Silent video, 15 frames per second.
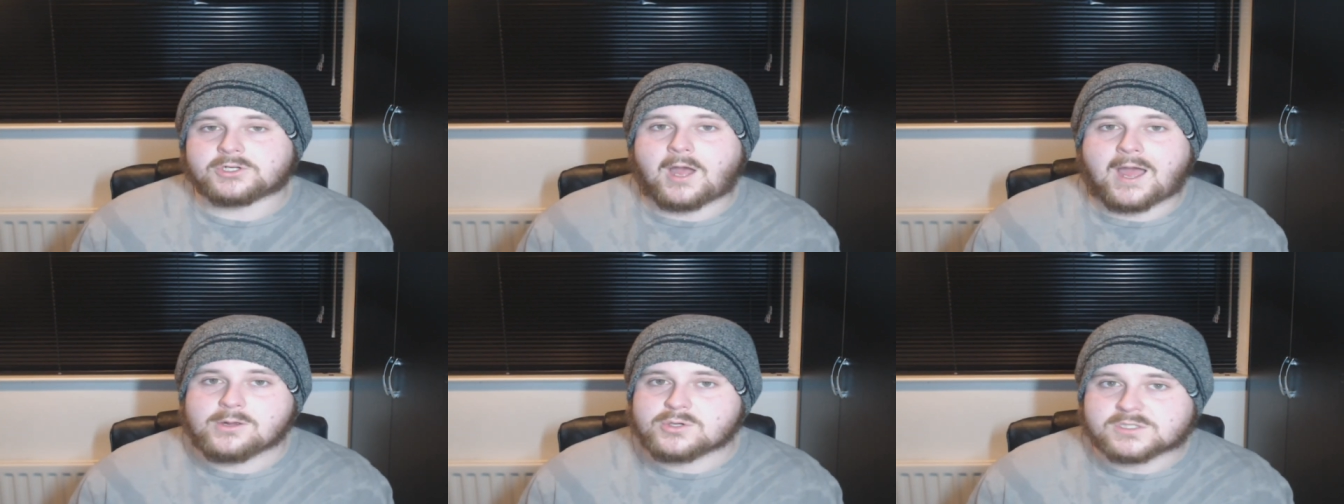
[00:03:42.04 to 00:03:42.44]

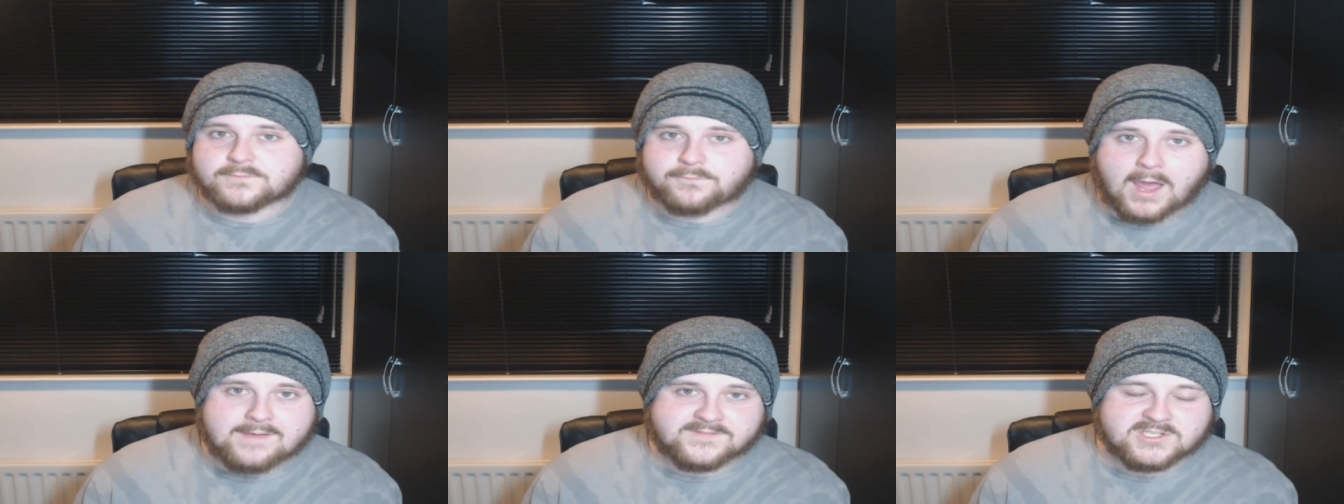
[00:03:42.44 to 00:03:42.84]
guy who's
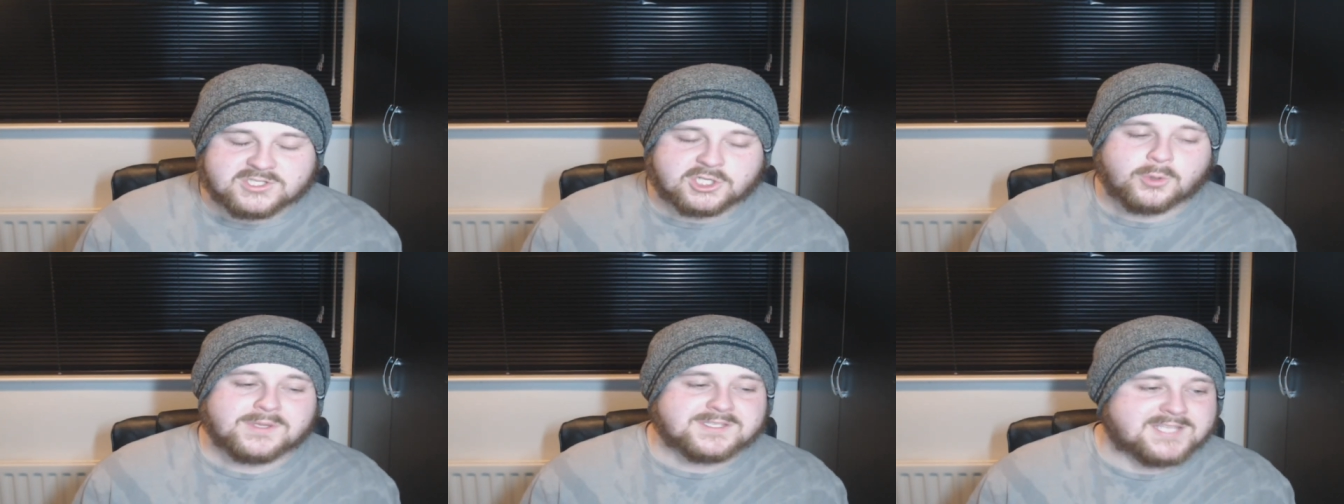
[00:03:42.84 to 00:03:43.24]
five and
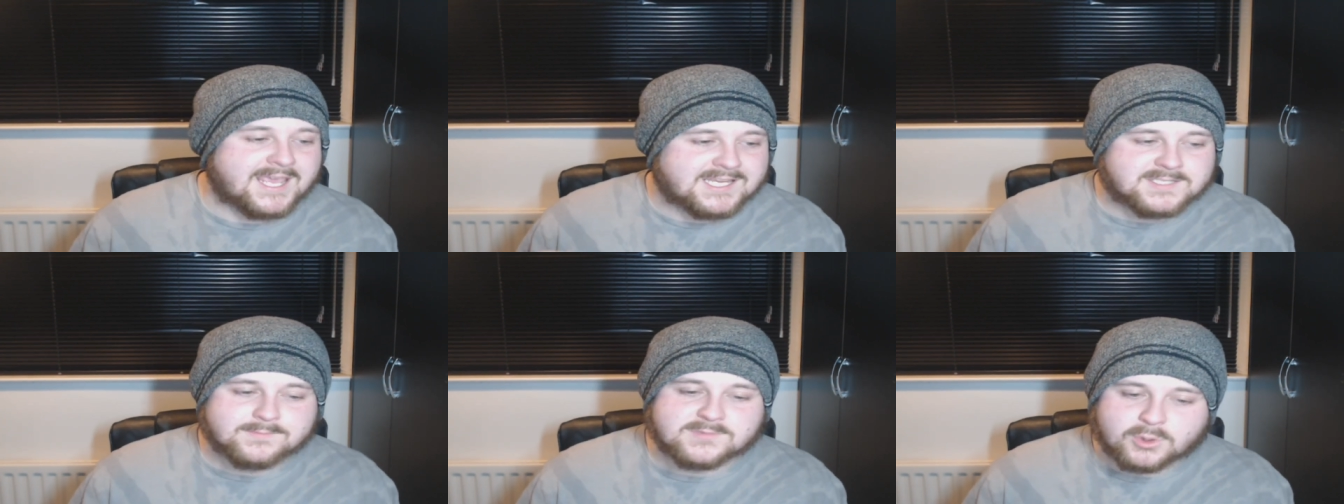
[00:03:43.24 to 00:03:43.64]
two and
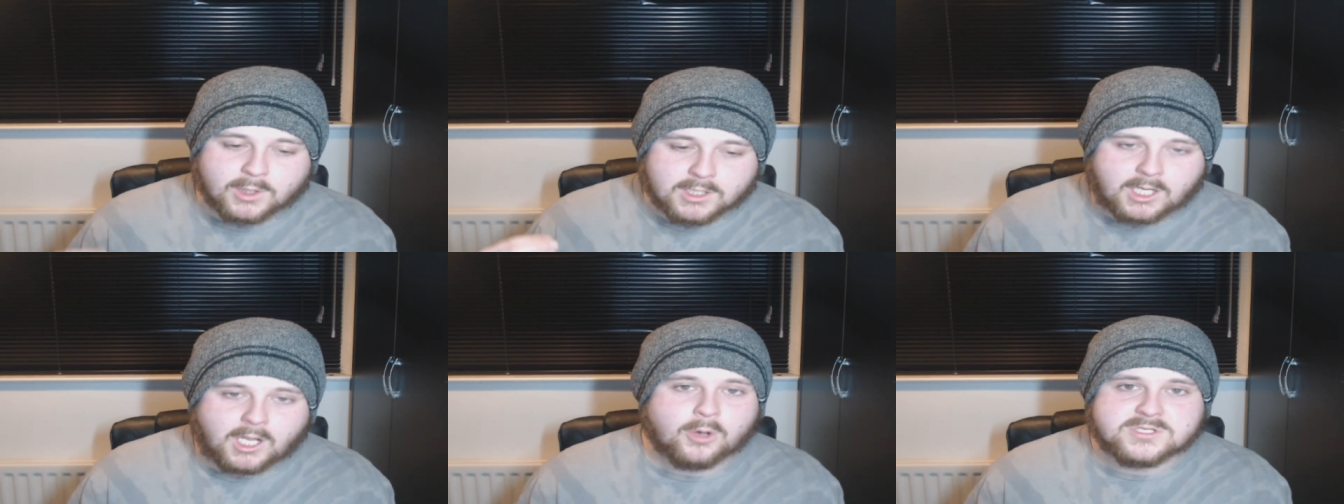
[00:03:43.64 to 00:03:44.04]
takes him to
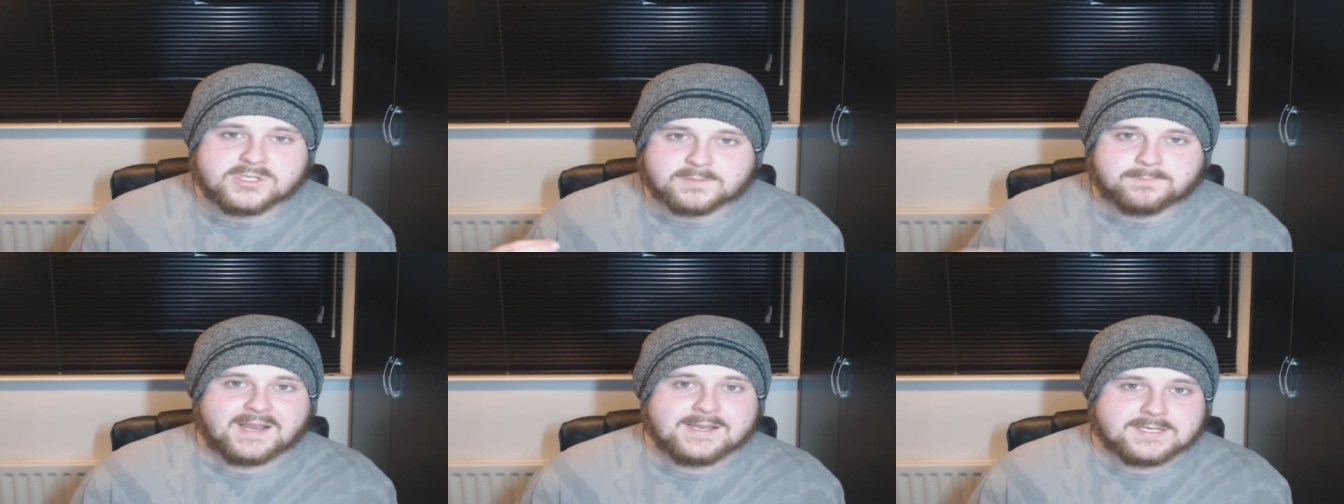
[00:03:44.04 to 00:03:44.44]
a close
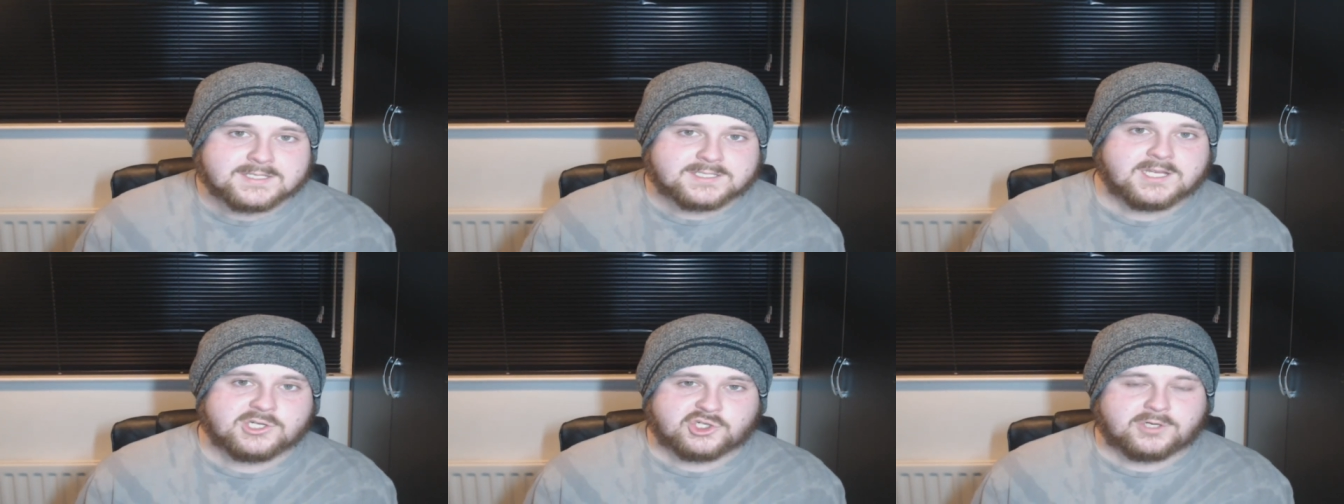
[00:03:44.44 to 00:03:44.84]
split
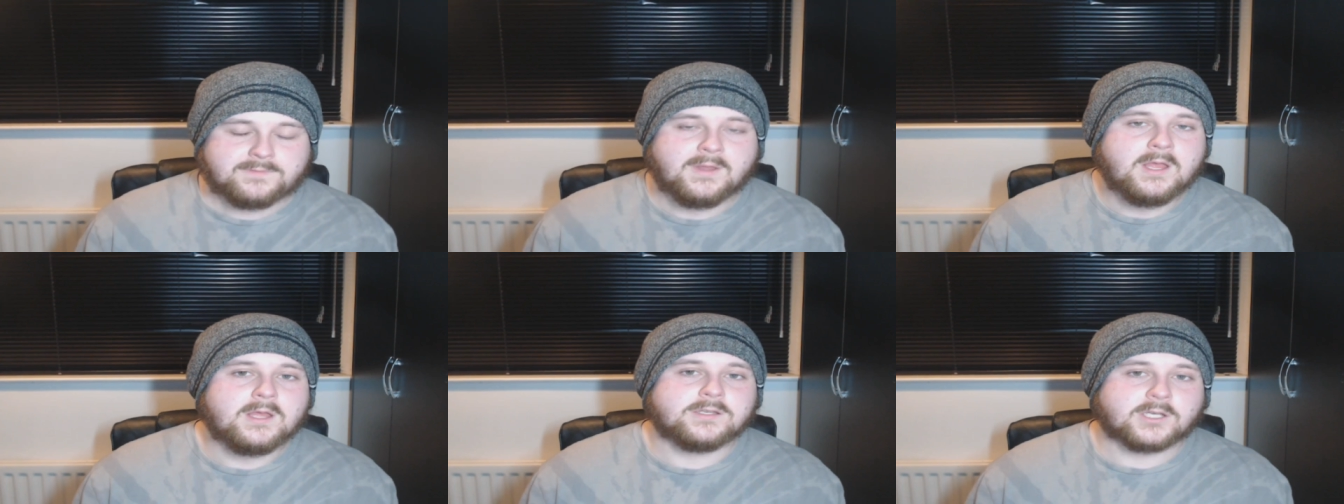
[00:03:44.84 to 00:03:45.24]
decision.